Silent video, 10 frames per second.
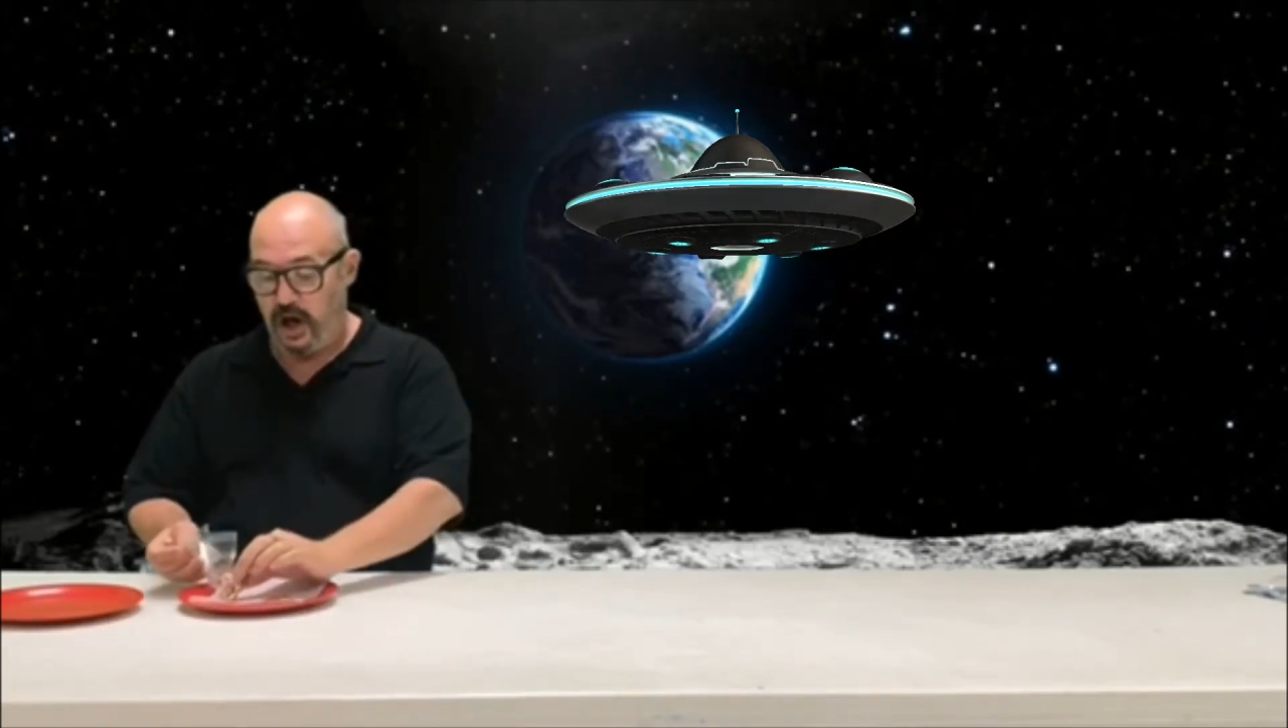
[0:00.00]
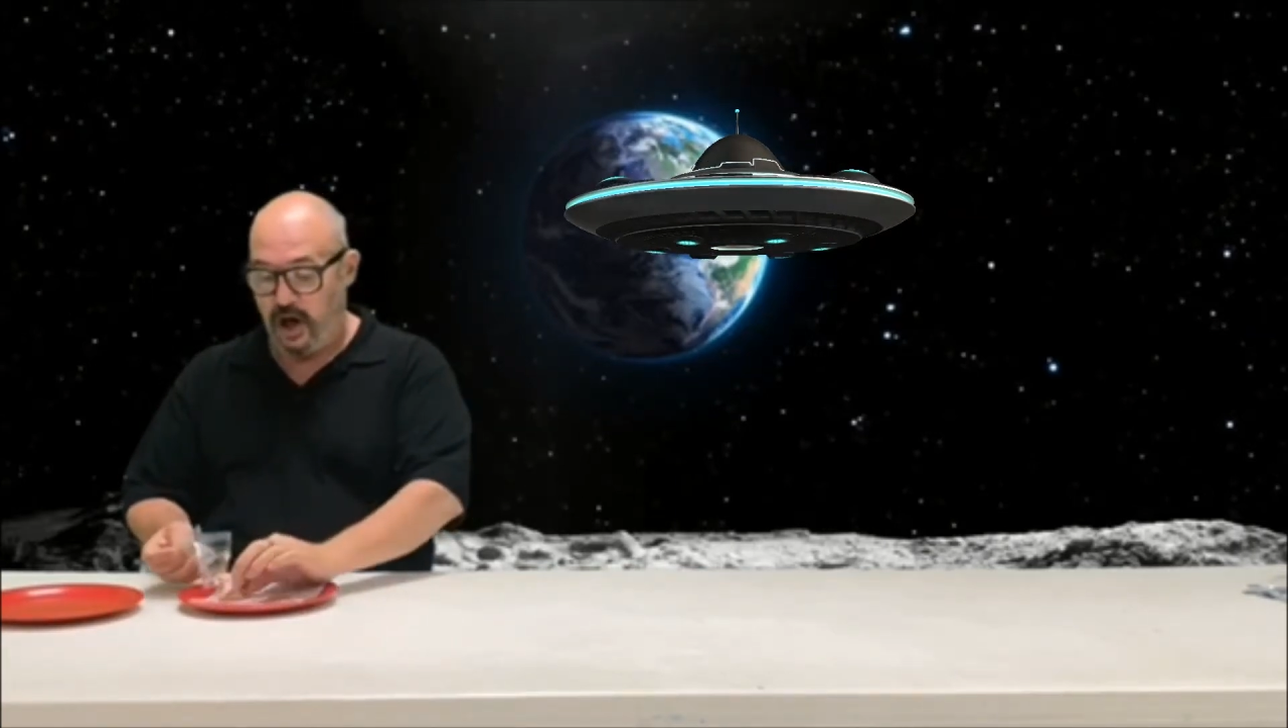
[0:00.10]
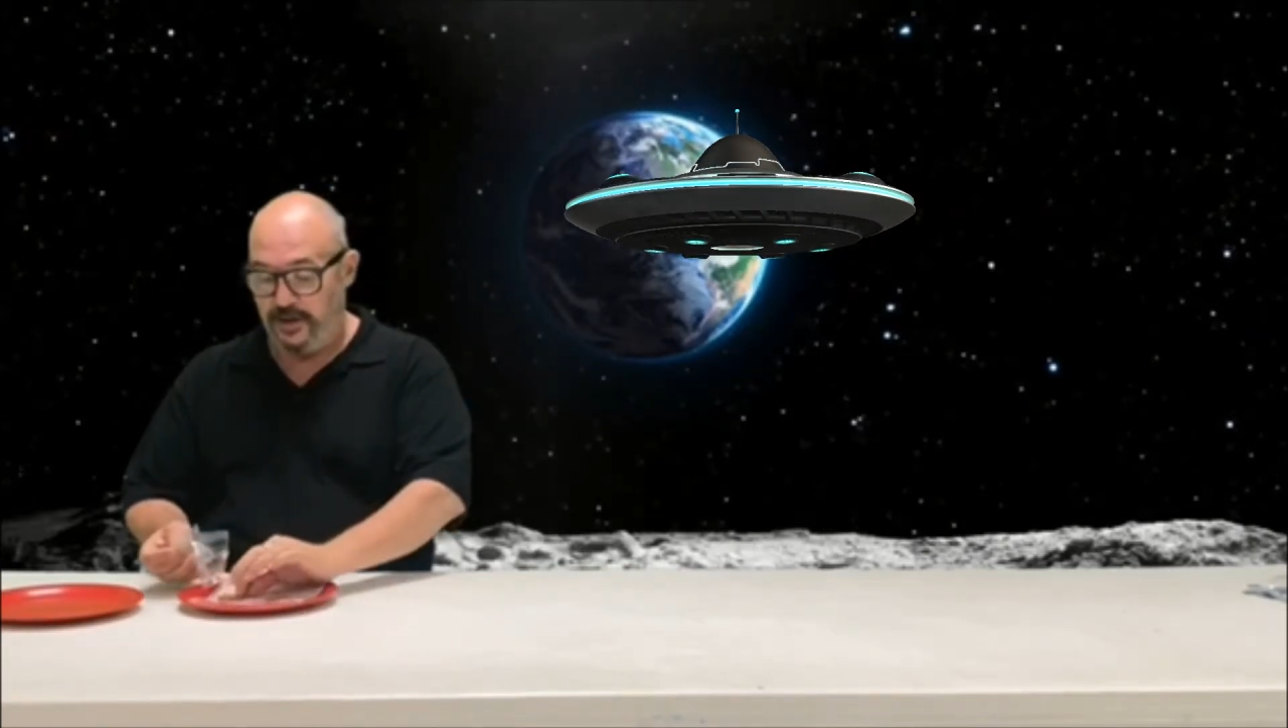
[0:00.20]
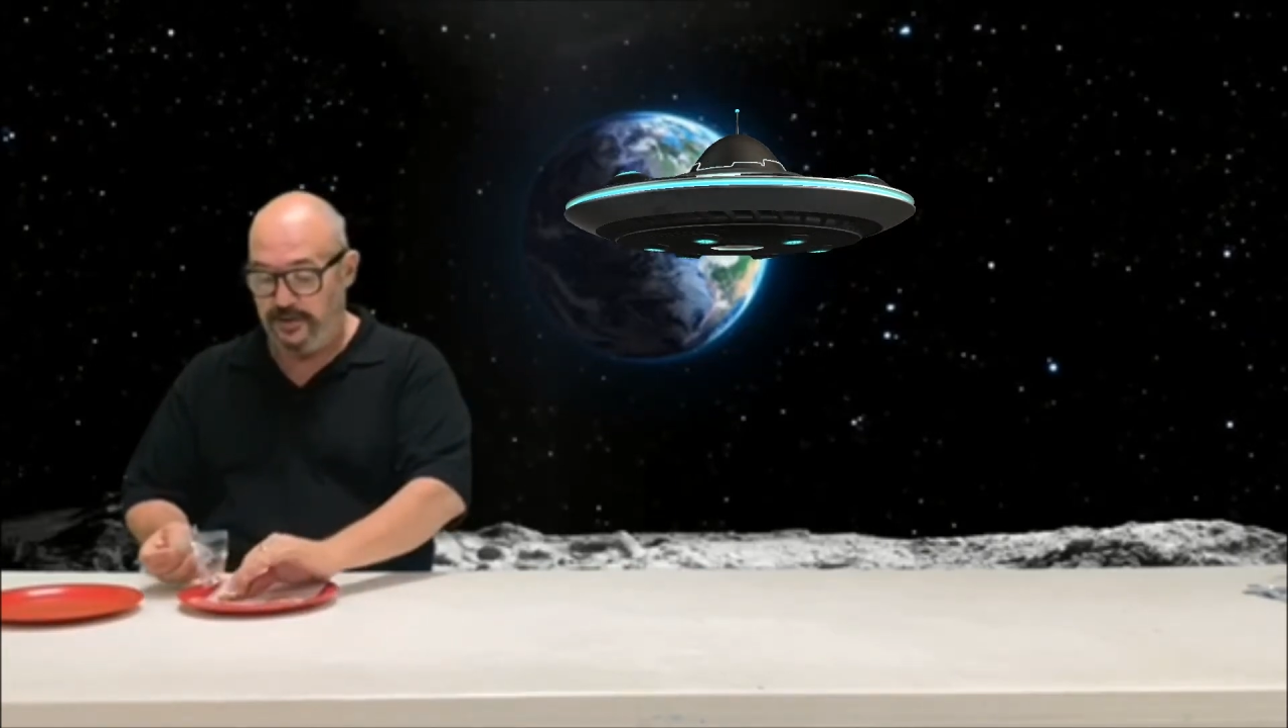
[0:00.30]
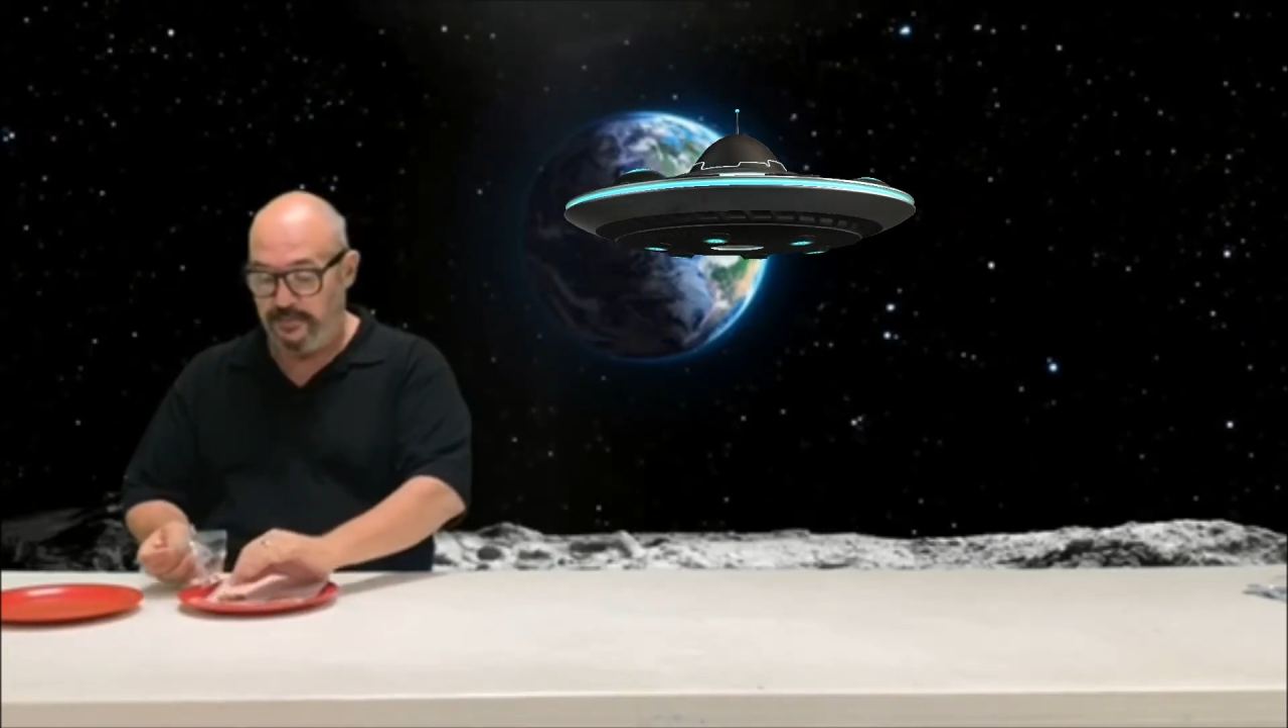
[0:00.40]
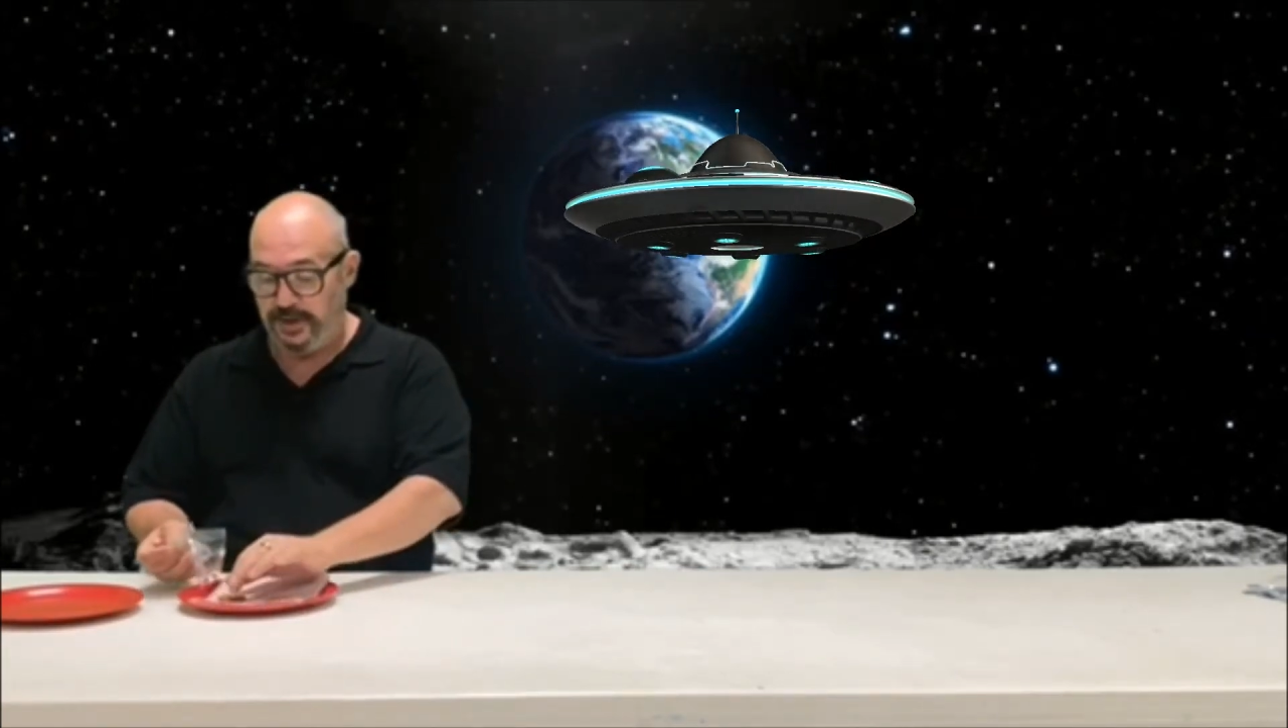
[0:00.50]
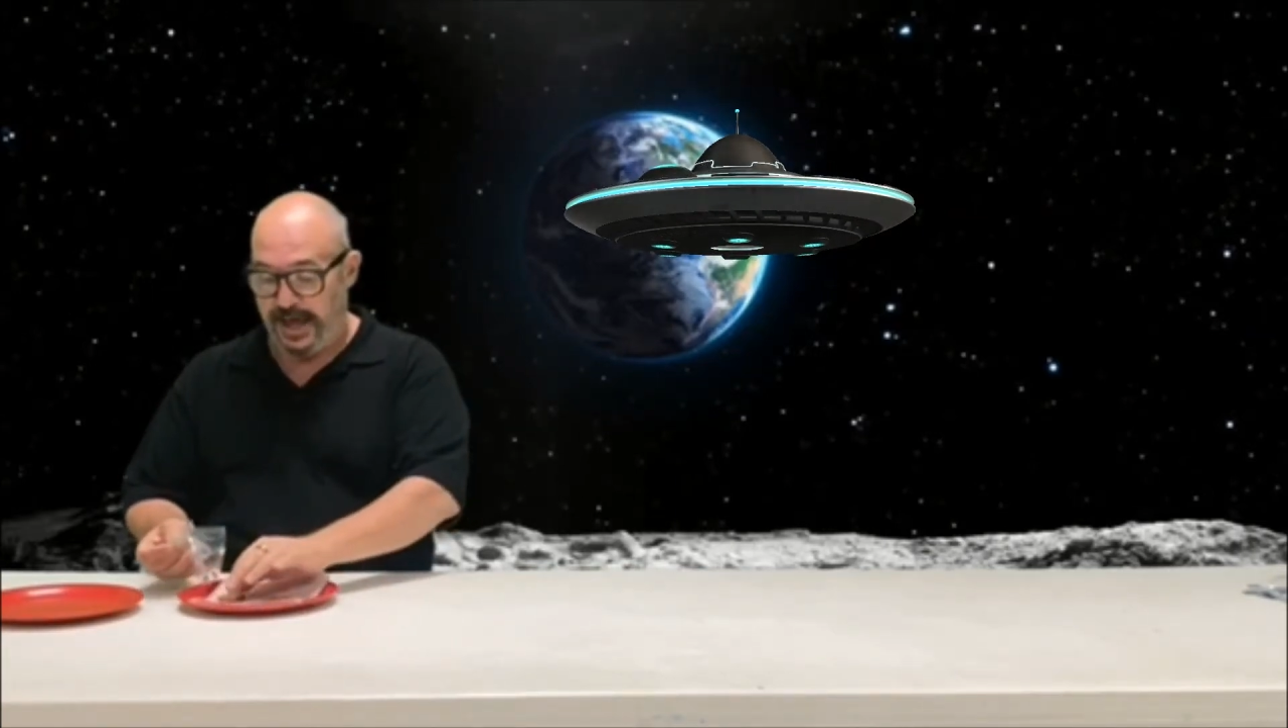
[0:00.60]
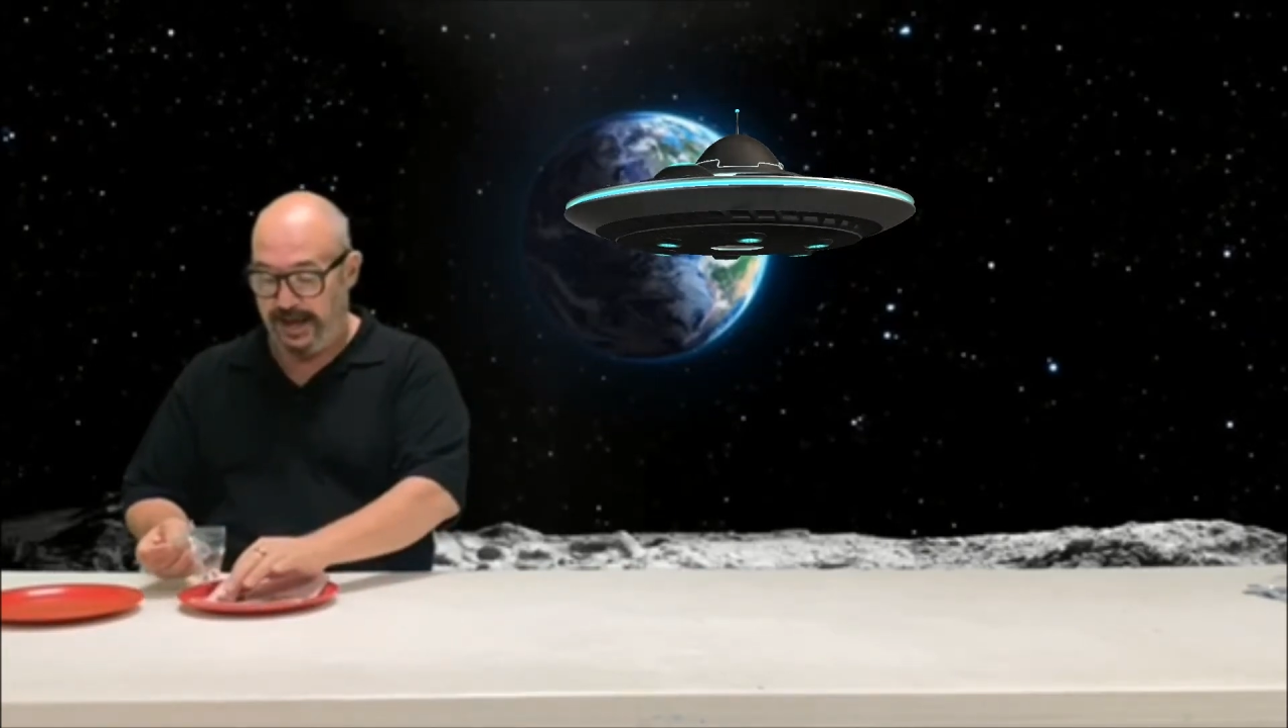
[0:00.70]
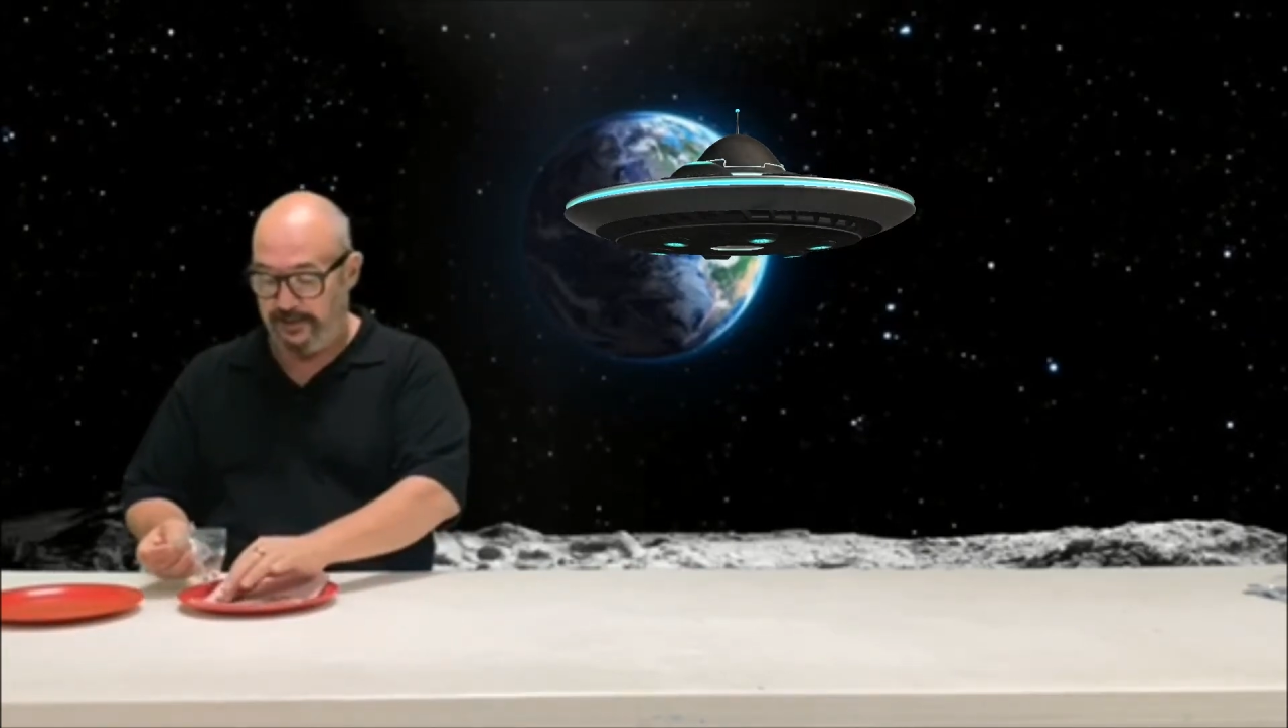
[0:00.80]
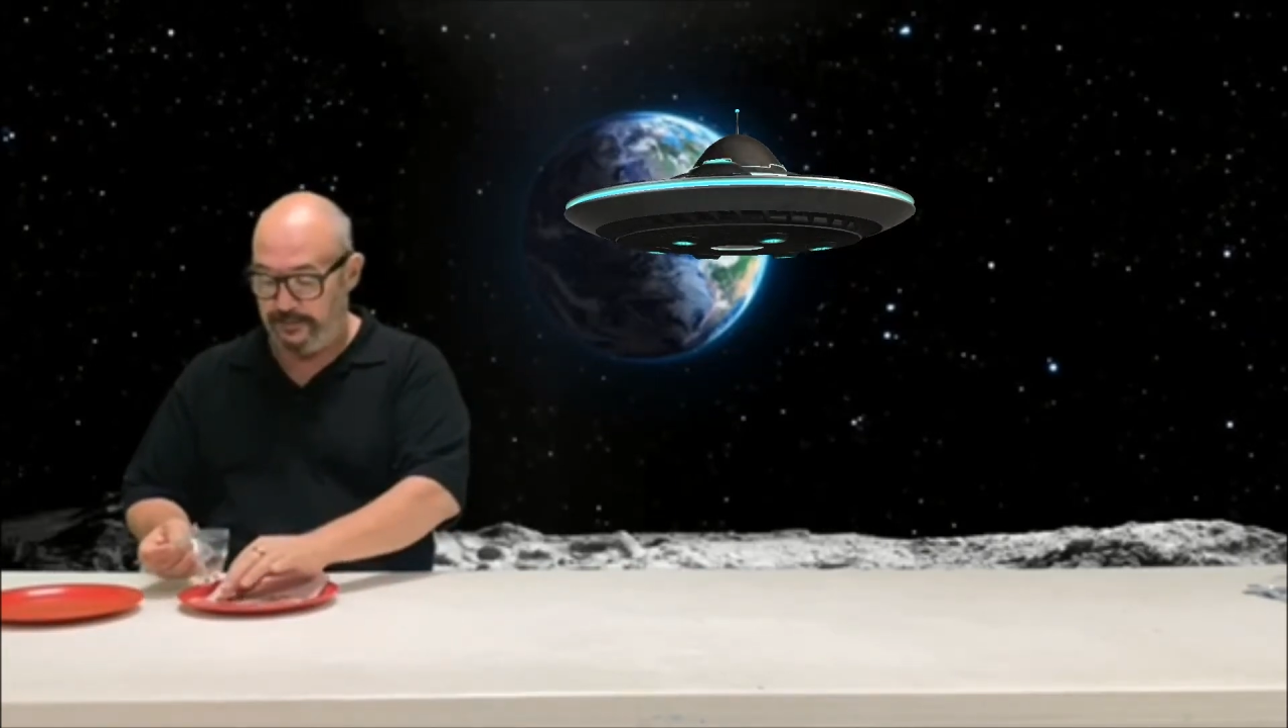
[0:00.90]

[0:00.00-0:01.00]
on the plate.